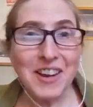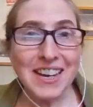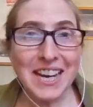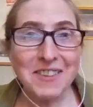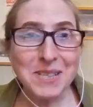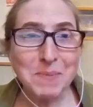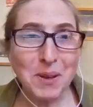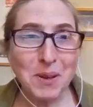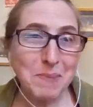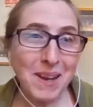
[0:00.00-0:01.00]
a very clean
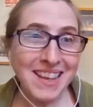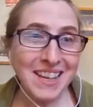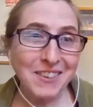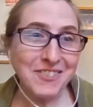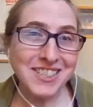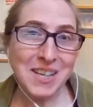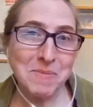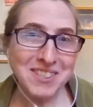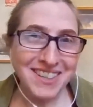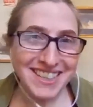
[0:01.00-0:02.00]
response, but I think you've just
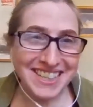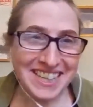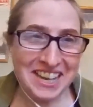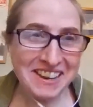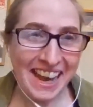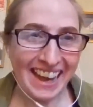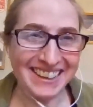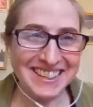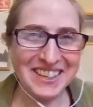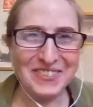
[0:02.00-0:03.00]
demonstrated that you
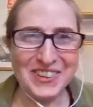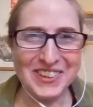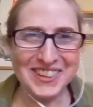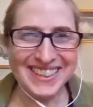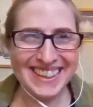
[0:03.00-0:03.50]
can, Siobhan, and